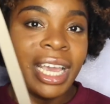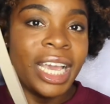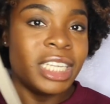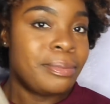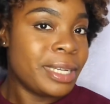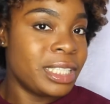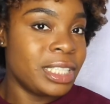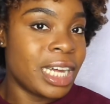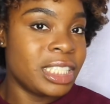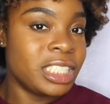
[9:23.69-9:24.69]
Especially,
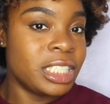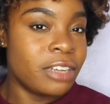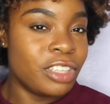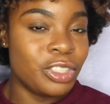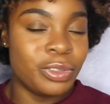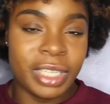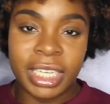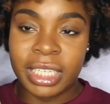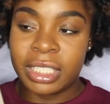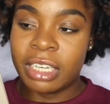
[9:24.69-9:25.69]
I just love the
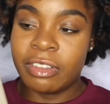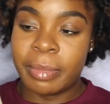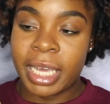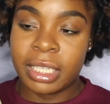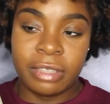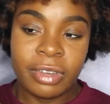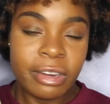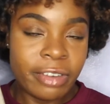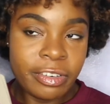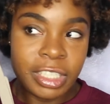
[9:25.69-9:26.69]
uniqueness of the bag. It's very,
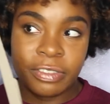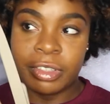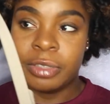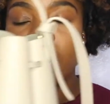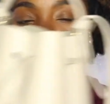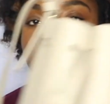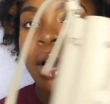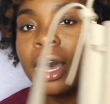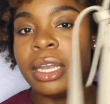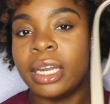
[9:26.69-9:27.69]
very different. Now,
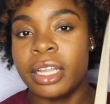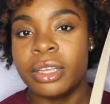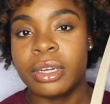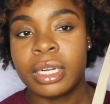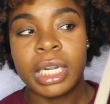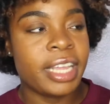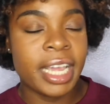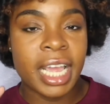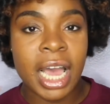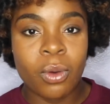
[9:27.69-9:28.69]
another
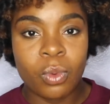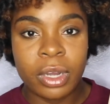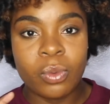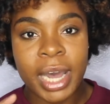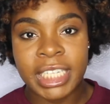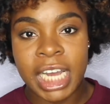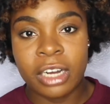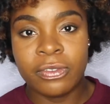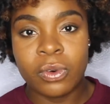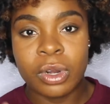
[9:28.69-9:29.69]
thing I would watch
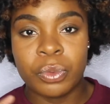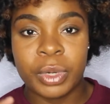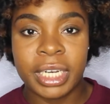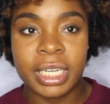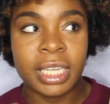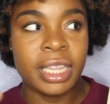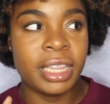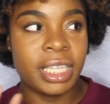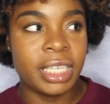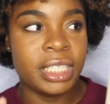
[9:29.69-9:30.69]
out for with
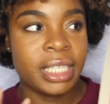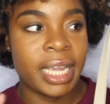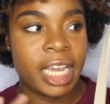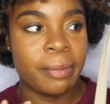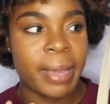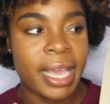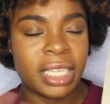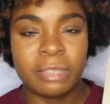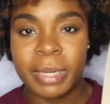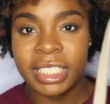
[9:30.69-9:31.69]
these handbags,
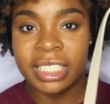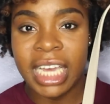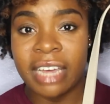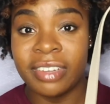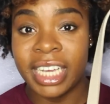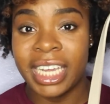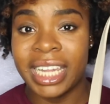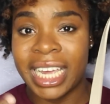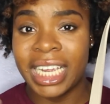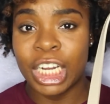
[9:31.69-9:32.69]
especially having a
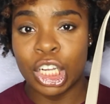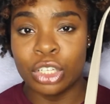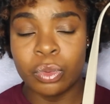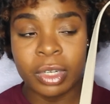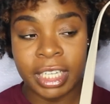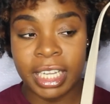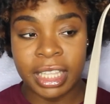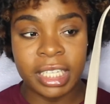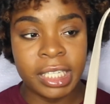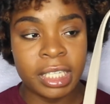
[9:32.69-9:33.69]
light color one like
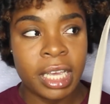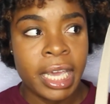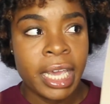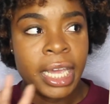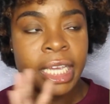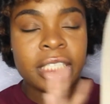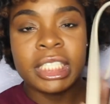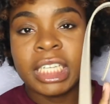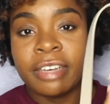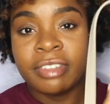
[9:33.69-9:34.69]
this, is
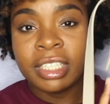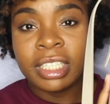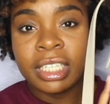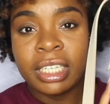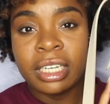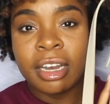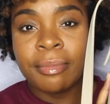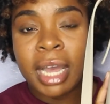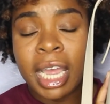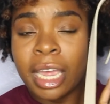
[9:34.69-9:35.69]
definitely,
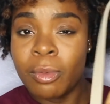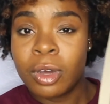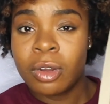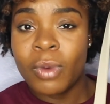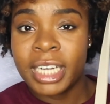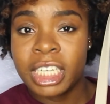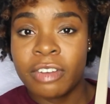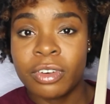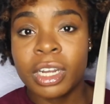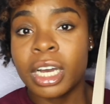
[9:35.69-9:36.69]
I am going to watch out
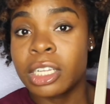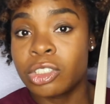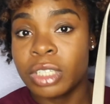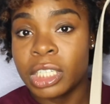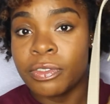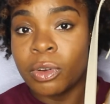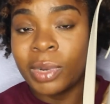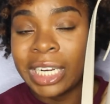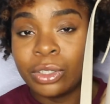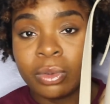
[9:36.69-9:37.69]
for color transfer when
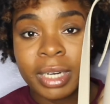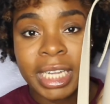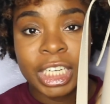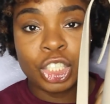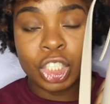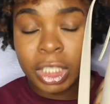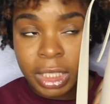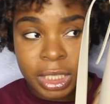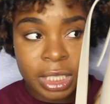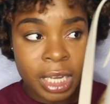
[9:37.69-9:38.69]
I do wear like
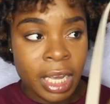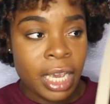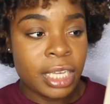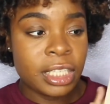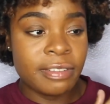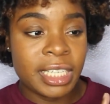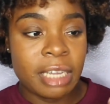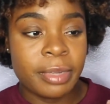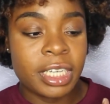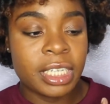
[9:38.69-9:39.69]
jeans and stuff like that.
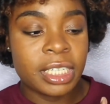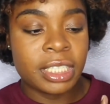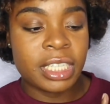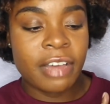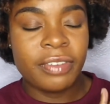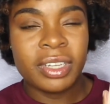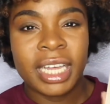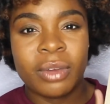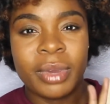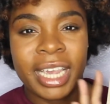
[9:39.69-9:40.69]
Because I feel
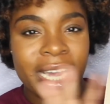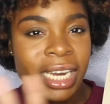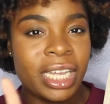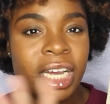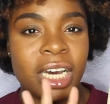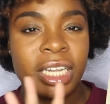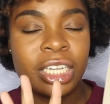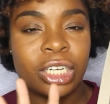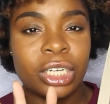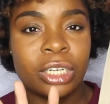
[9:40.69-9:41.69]
like with any
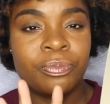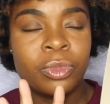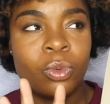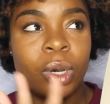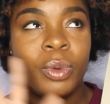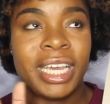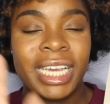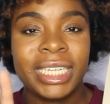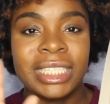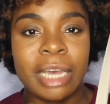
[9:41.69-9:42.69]
color, well, with
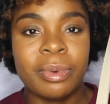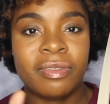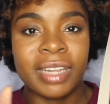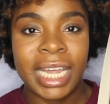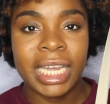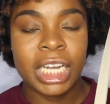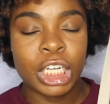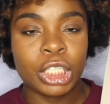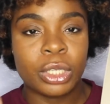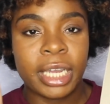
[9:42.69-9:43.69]
any type of light
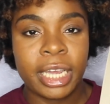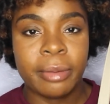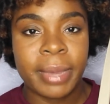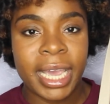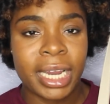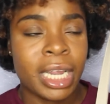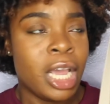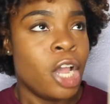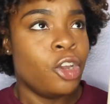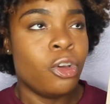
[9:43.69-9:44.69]
color handbag,
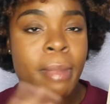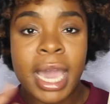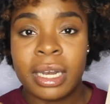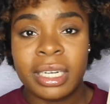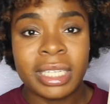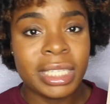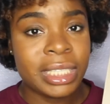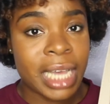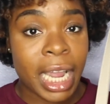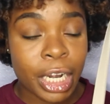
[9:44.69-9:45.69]
no matter the
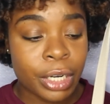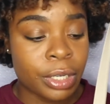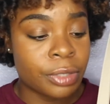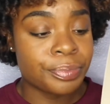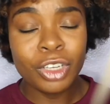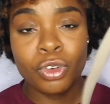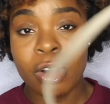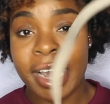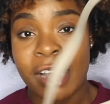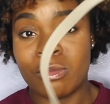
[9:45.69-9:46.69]
designer, you are
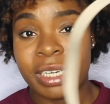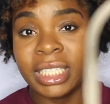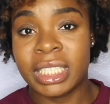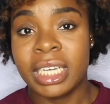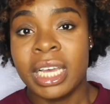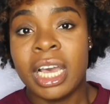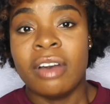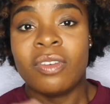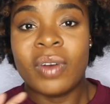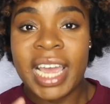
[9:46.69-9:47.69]
at risk
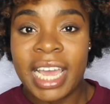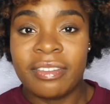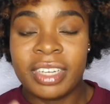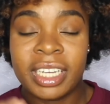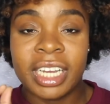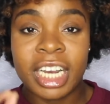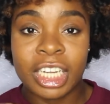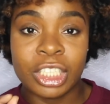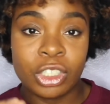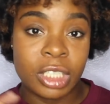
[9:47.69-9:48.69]
for having
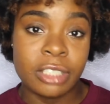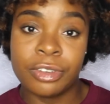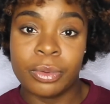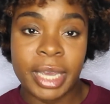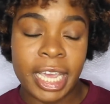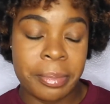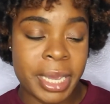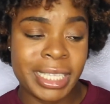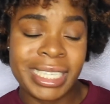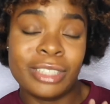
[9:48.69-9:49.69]
color transfer with
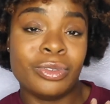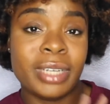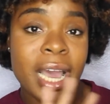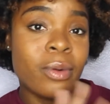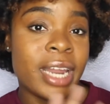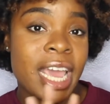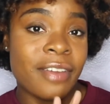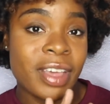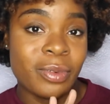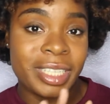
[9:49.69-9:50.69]
handbags. And I do not want to have
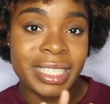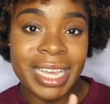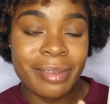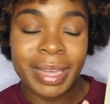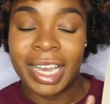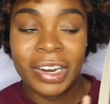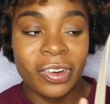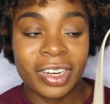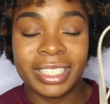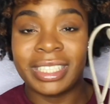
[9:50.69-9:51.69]
that with this handbag at
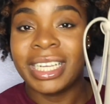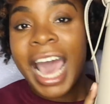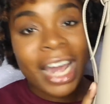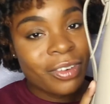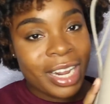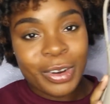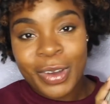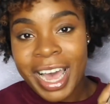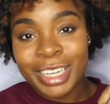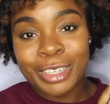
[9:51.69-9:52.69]
all, because I do not know
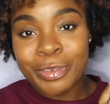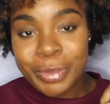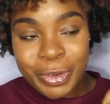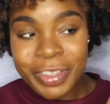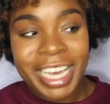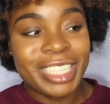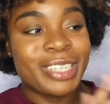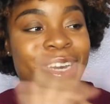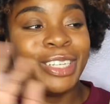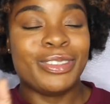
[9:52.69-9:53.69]
how to remove that. So
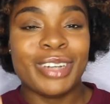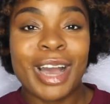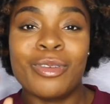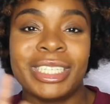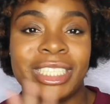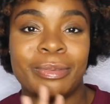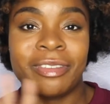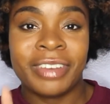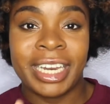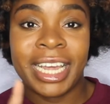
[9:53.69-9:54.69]
I want to just
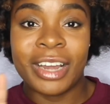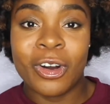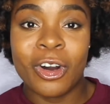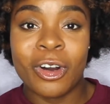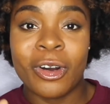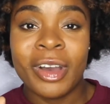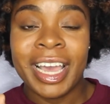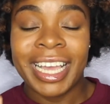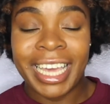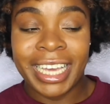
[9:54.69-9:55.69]
prevent it all
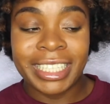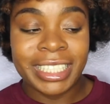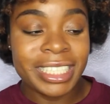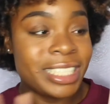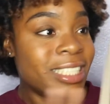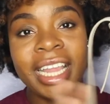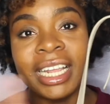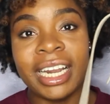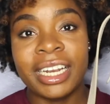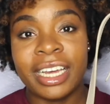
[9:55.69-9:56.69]
cases. And then
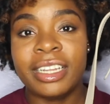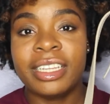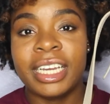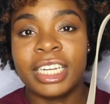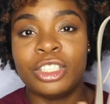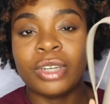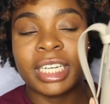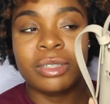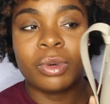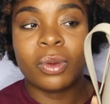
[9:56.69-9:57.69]
another thing that you
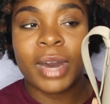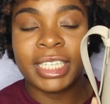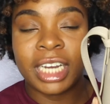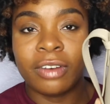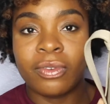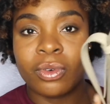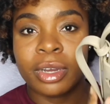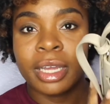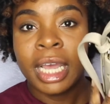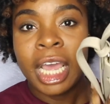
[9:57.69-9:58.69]
actually want to watch out
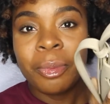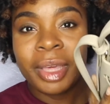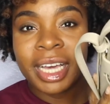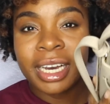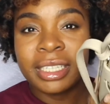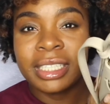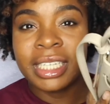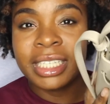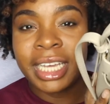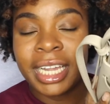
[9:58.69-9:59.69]
for, because this
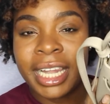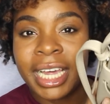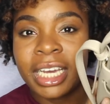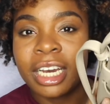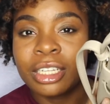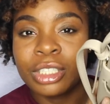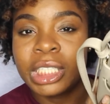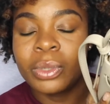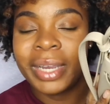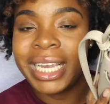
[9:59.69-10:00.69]
is a light color
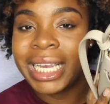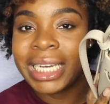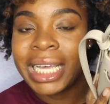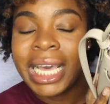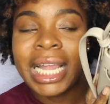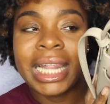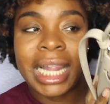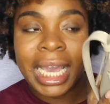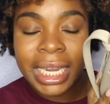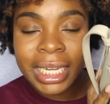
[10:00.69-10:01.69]
suede
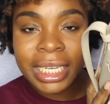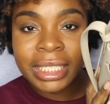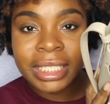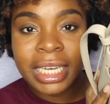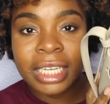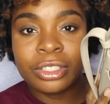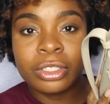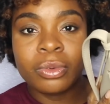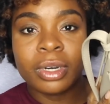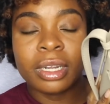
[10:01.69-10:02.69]
lining inside, you do
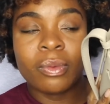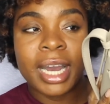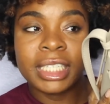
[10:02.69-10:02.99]
want to watch